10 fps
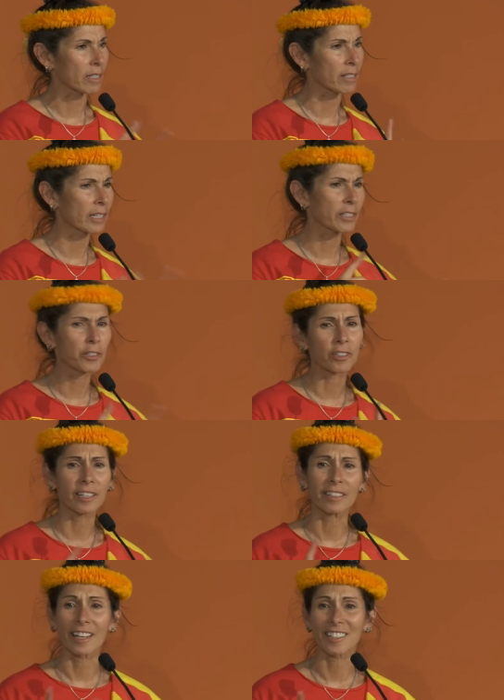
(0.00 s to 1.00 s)
this
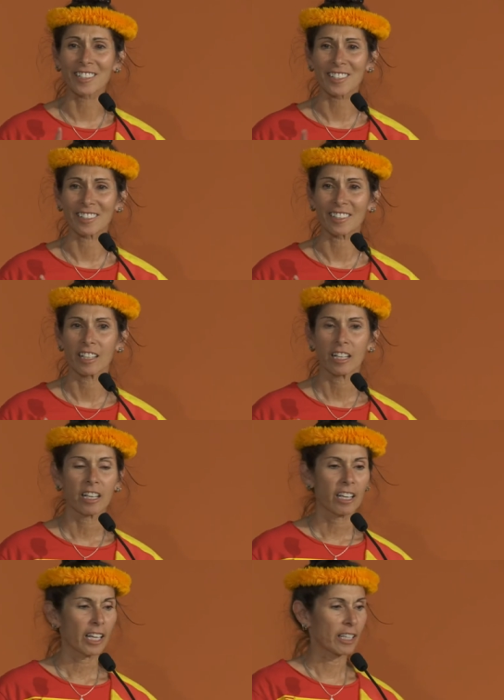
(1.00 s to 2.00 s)
interconnection.
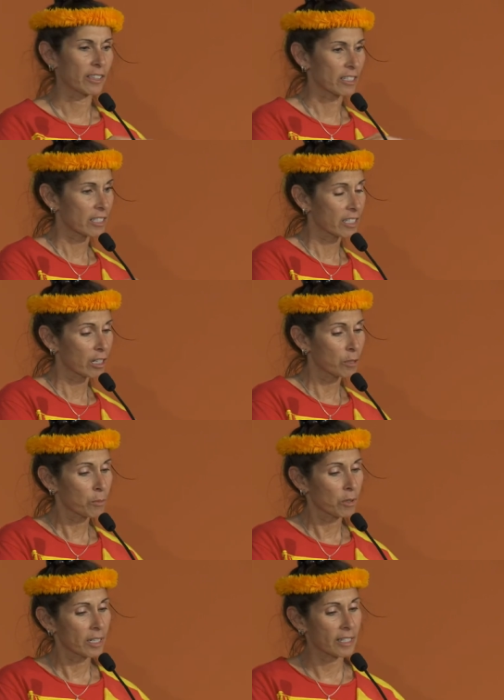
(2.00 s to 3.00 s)
And the
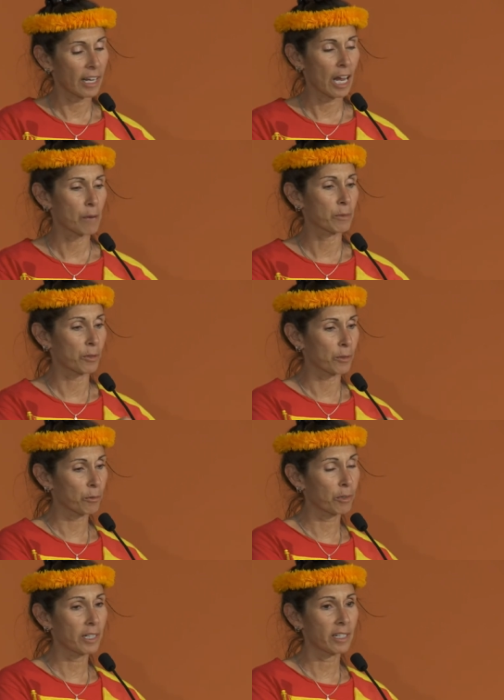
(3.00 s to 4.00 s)
ceremonies that happen
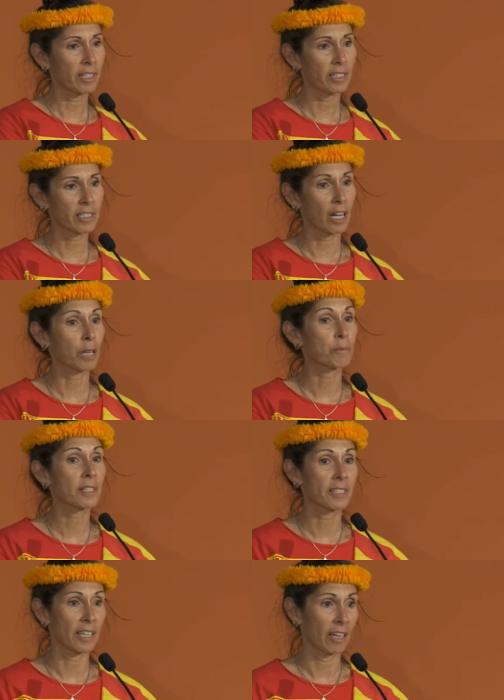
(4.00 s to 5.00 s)
3 times
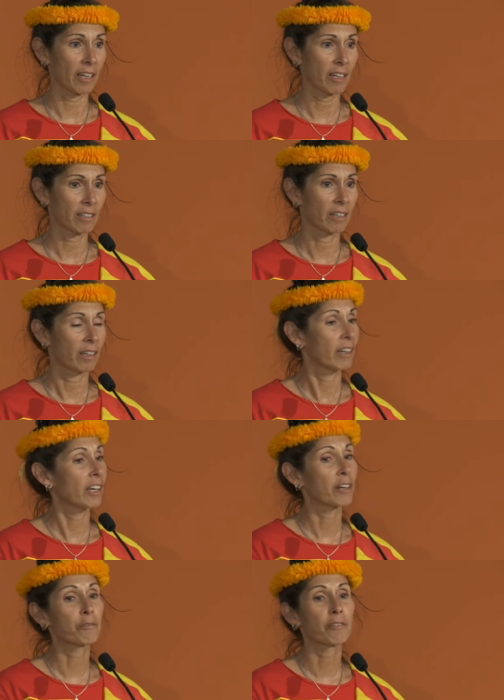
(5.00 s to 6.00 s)
a day,
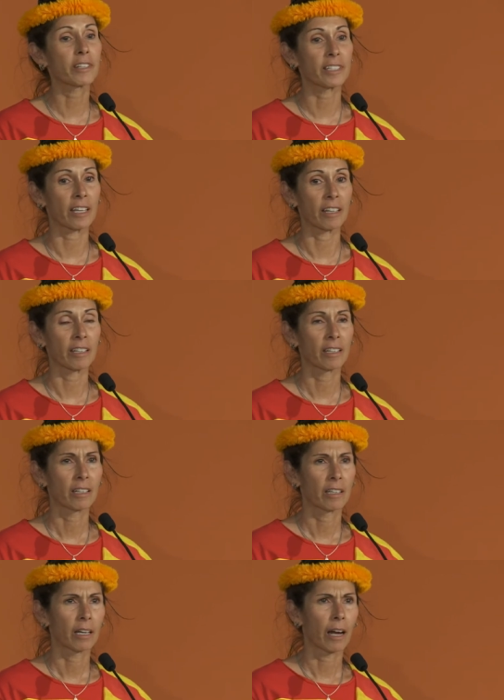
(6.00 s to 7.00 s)
every day,
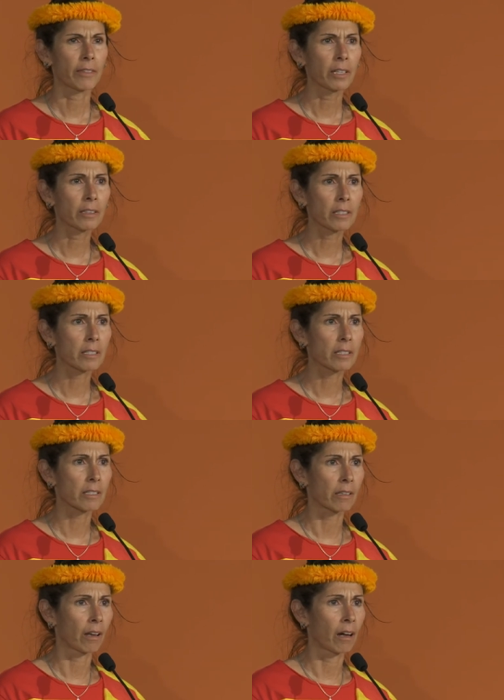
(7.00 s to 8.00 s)
I think this
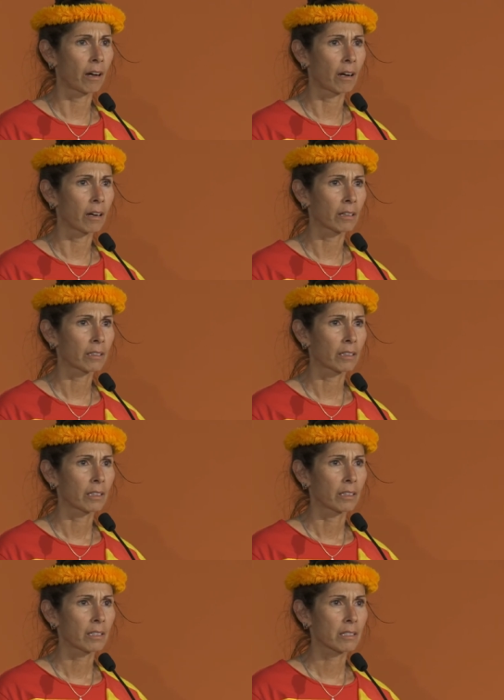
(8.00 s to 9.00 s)
is law
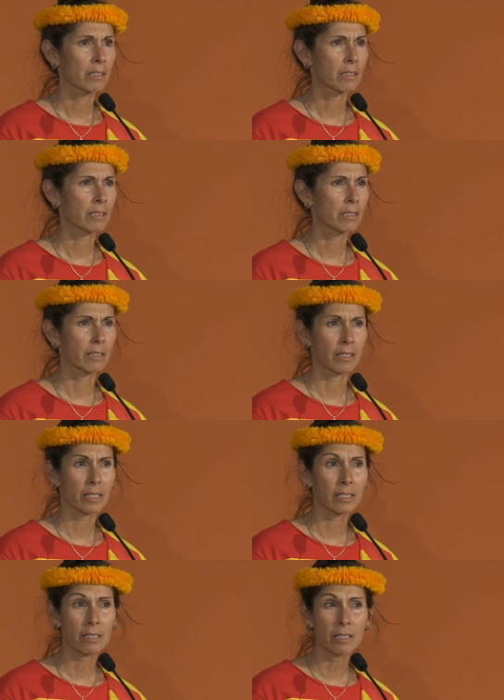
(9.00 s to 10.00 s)

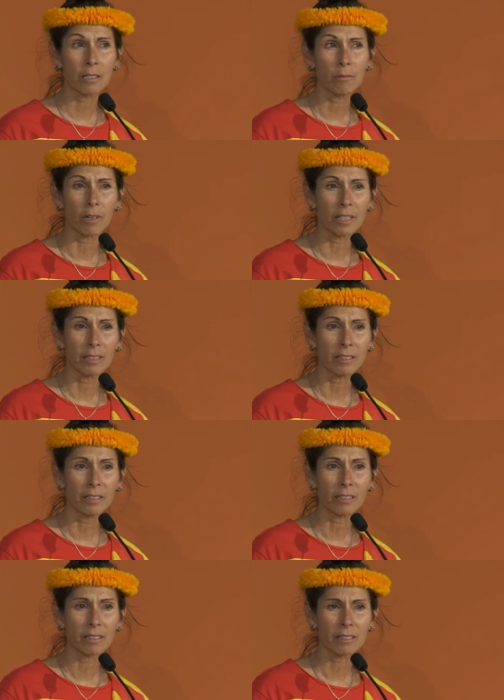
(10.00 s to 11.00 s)
61,
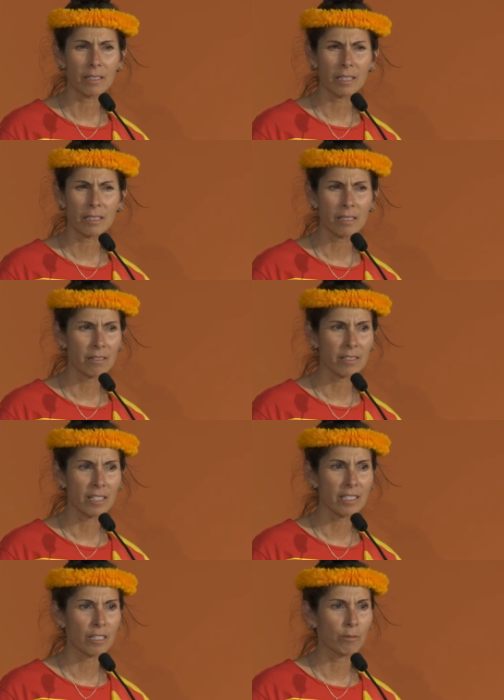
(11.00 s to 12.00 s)
60 or
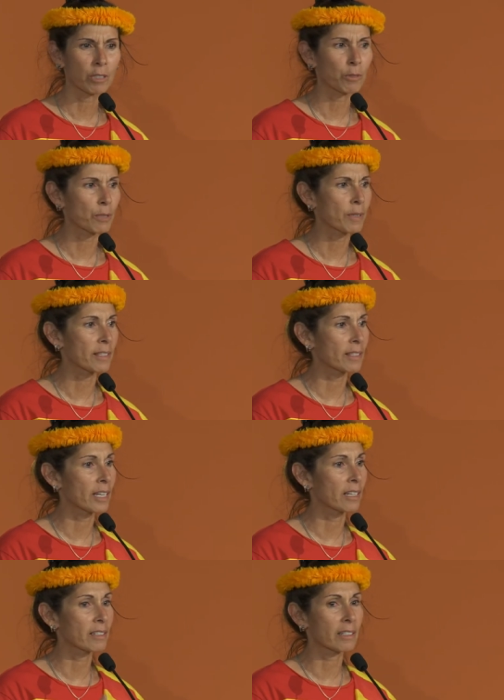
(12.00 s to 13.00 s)
61, which means
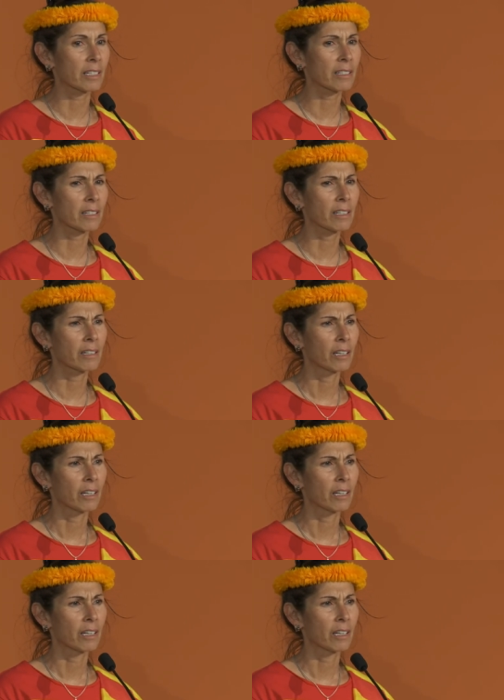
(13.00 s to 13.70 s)
day 60.